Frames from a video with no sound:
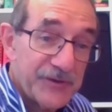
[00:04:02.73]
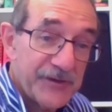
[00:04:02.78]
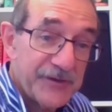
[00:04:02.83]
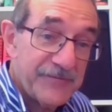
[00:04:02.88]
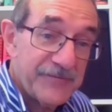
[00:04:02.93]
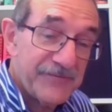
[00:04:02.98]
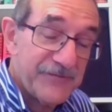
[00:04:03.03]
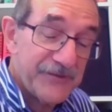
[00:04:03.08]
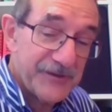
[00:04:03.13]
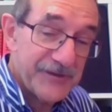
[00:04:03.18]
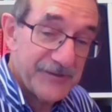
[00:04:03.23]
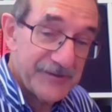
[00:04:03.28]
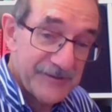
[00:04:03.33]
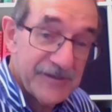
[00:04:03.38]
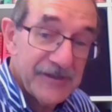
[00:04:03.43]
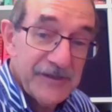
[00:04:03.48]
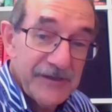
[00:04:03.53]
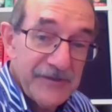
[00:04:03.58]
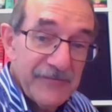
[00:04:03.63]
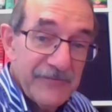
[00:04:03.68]

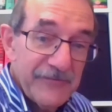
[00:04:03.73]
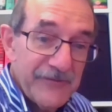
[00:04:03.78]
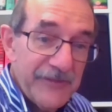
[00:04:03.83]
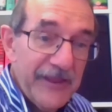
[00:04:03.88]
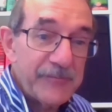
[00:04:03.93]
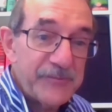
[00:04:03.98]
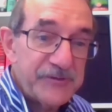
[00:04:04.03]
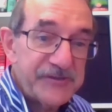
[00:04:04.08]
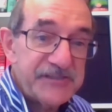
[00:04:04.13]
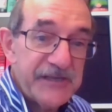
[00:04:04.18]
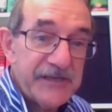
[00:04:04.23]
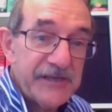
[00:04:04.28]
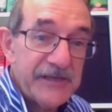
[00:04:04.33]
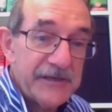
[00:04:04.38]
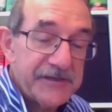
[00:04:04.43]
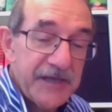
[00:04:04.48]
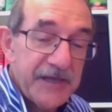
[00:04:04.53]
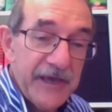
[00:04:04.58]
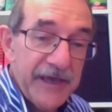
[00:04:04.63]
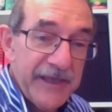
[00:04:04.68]
that
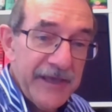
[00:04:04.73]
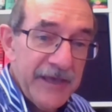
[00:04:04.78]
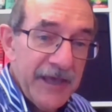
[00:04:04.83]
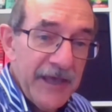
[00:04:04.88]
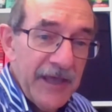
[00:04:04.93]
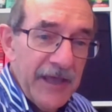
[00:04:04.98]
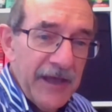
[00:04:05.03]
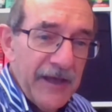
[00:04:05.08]
particular day,